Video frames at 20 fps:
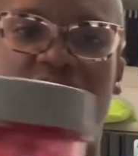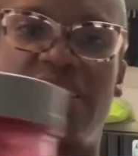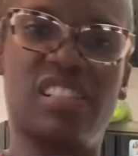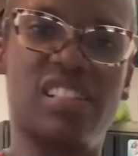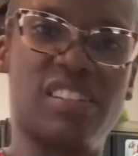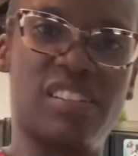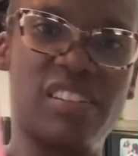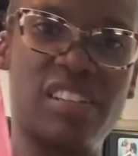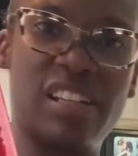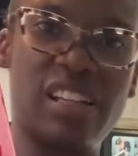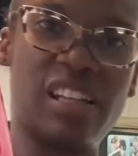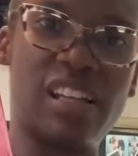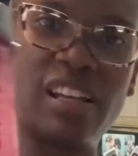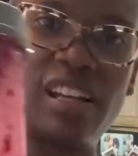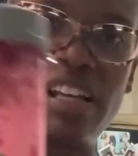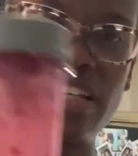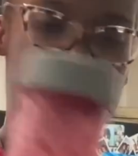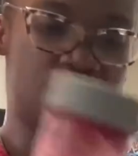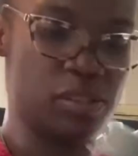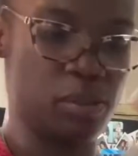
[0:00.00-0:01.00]
So you got
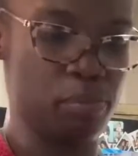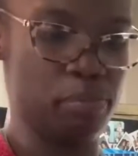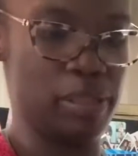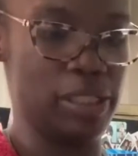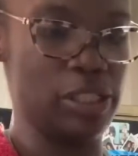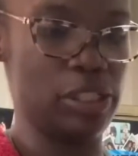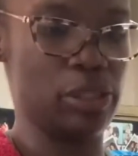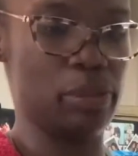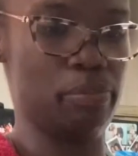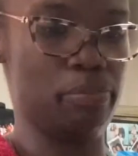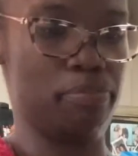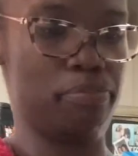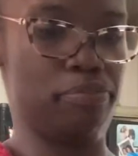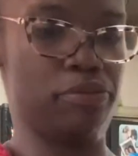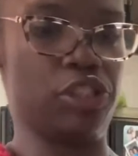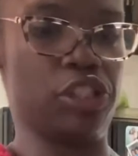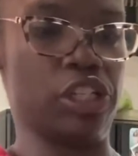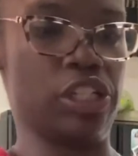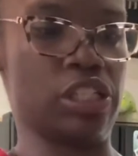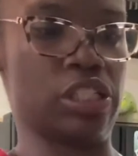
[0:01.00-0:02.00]
nice little beet
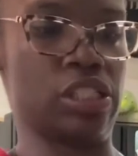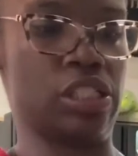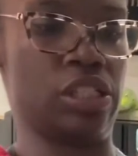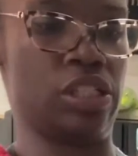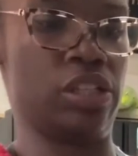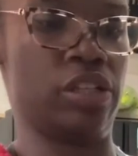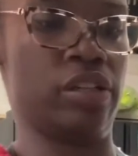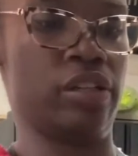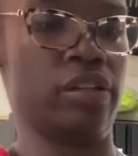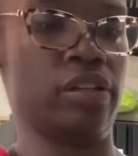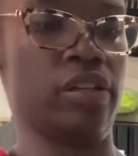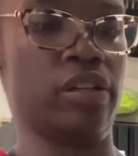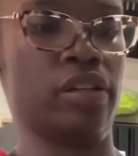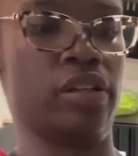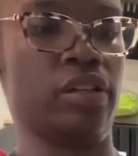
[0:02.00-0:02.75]
chunks in here.